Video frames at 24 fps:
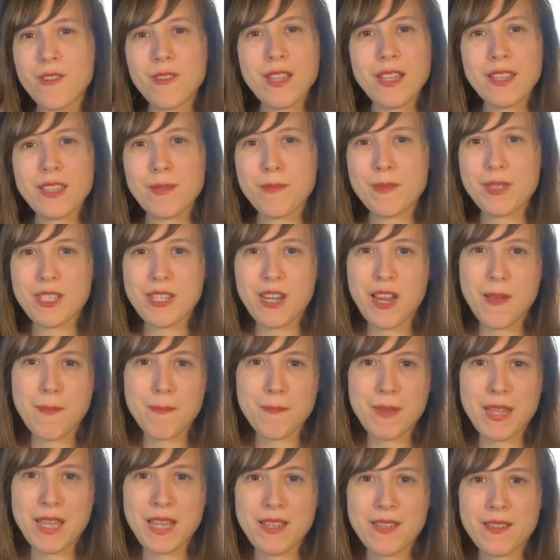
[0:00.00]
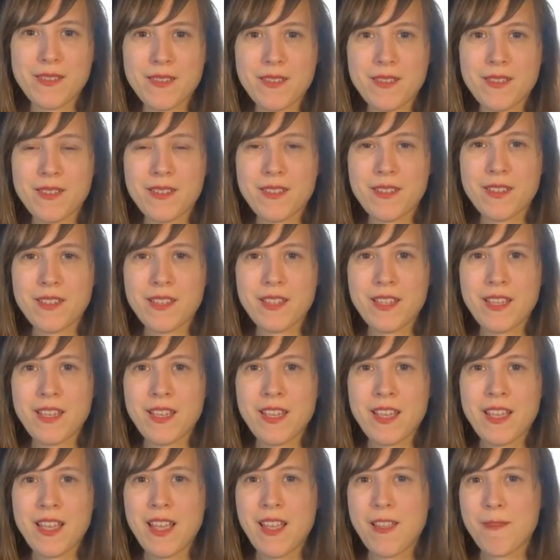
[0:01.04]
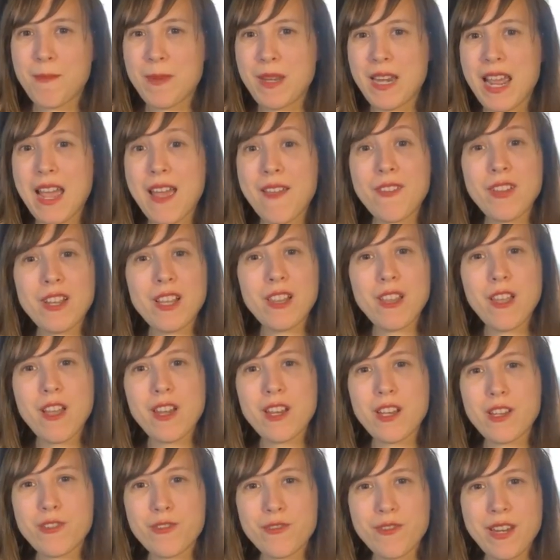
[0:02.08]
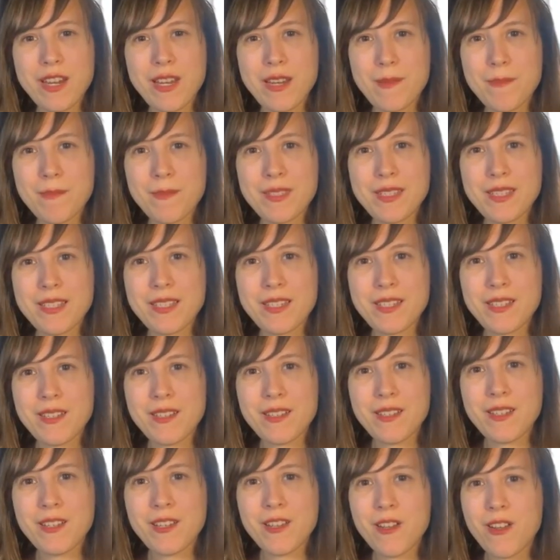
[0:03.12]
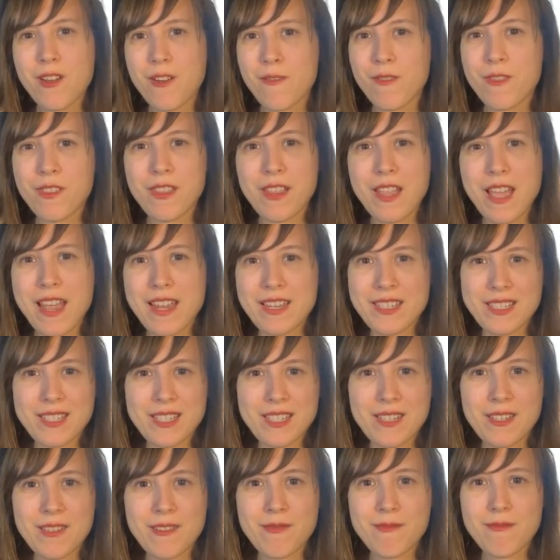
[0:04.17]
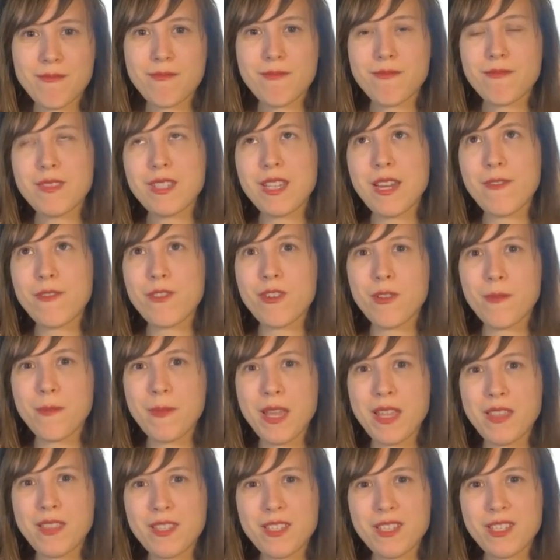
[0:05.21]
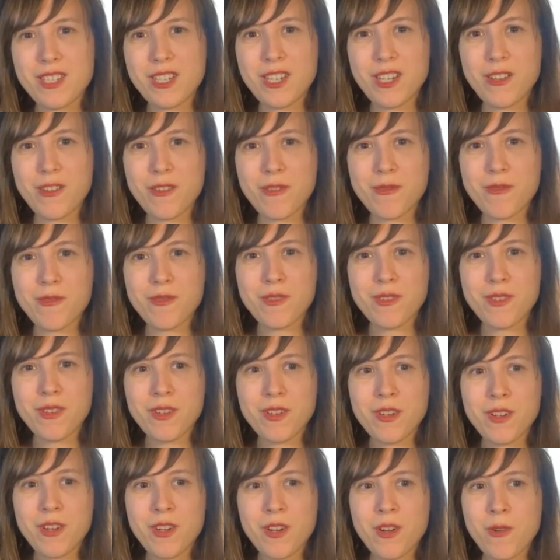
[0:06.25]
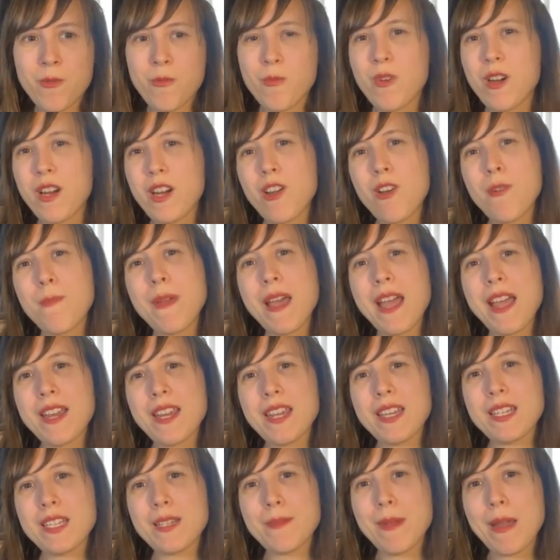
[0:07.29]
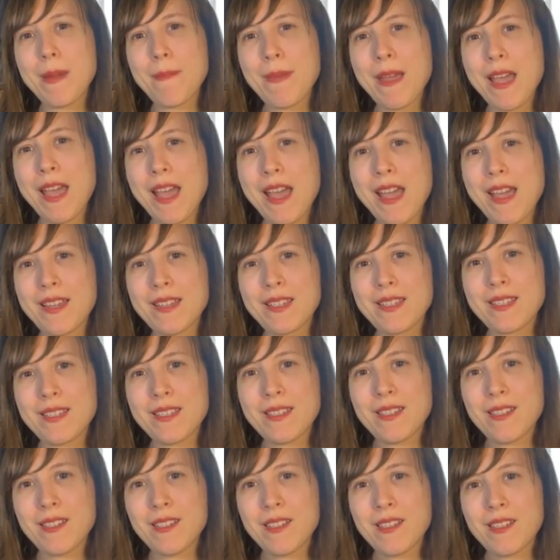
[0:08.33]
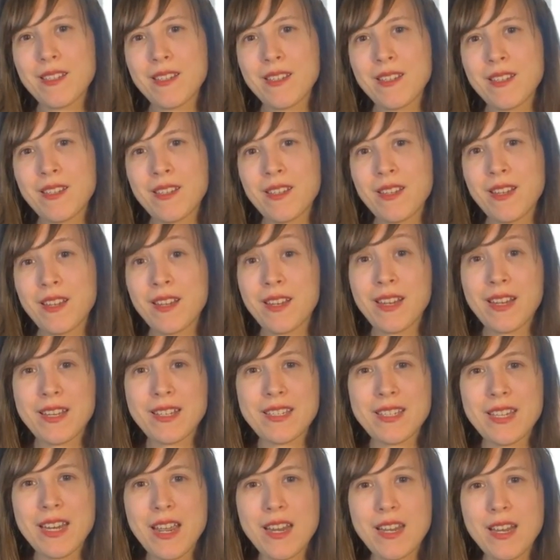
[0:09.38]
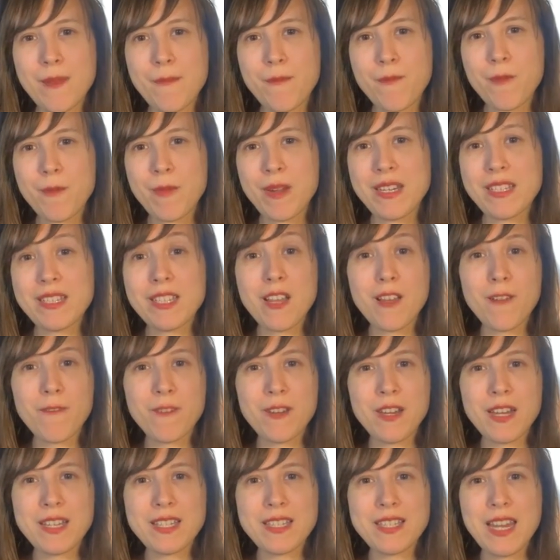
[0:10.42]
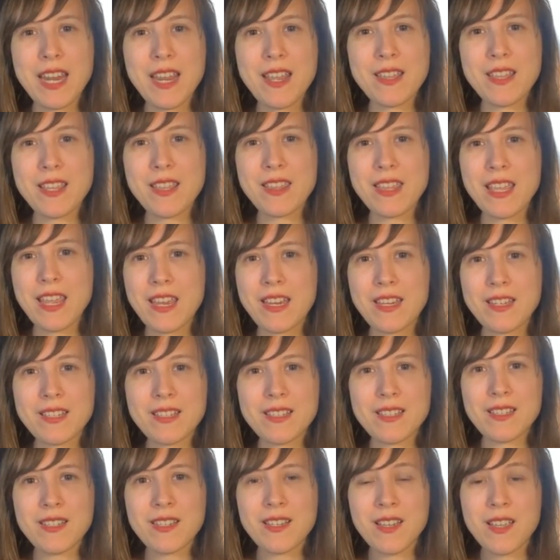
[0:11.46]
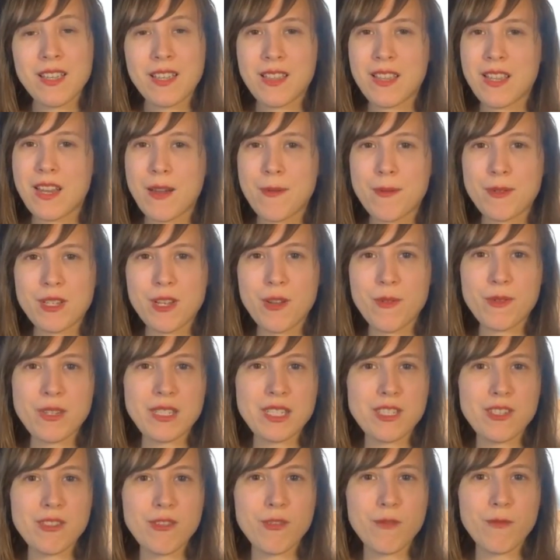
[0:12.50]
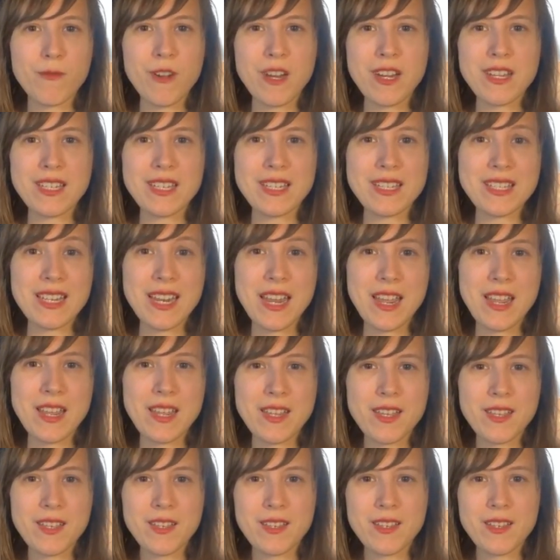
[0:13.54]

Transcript: I don't let them stop me. I've been having a lot of dreams over the last several months too, where I go back into my past and I stand up for myself and I say the things that I was always too afraid to say